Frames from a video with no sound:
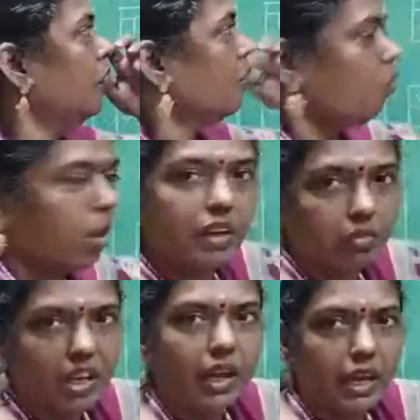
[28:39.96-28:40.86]

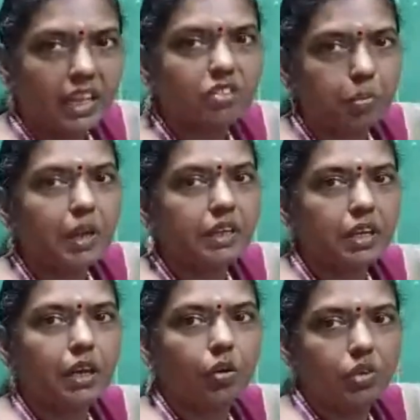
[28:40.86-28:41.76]
whatever I explained
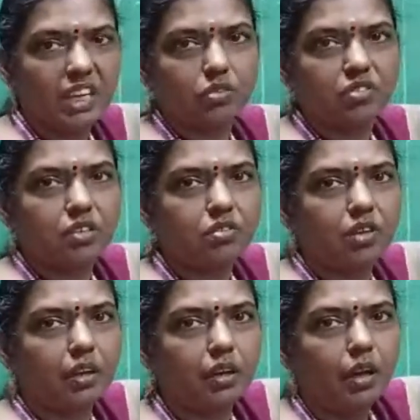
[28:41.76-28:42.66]
till now. S
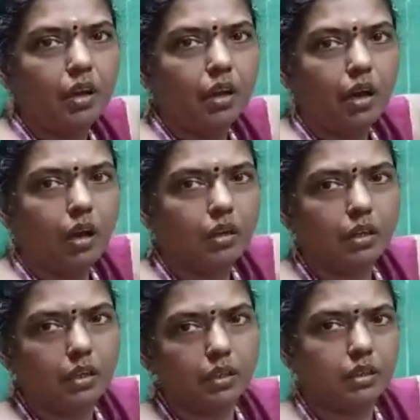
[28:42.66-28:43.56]
station,
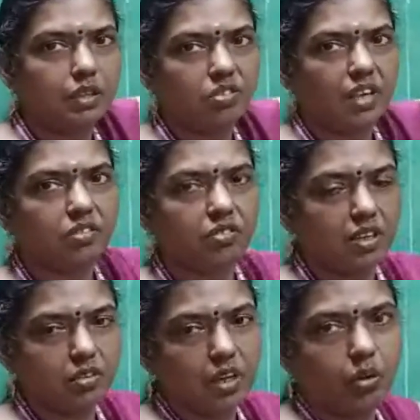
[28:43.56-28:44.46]
this S
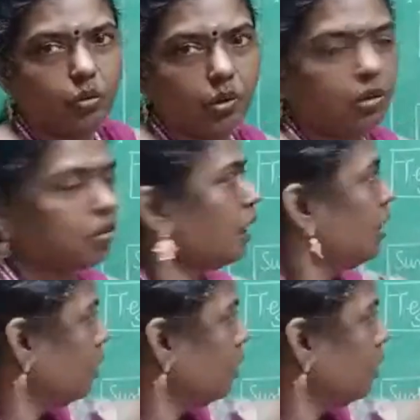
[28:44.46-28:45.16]
station, how you have done.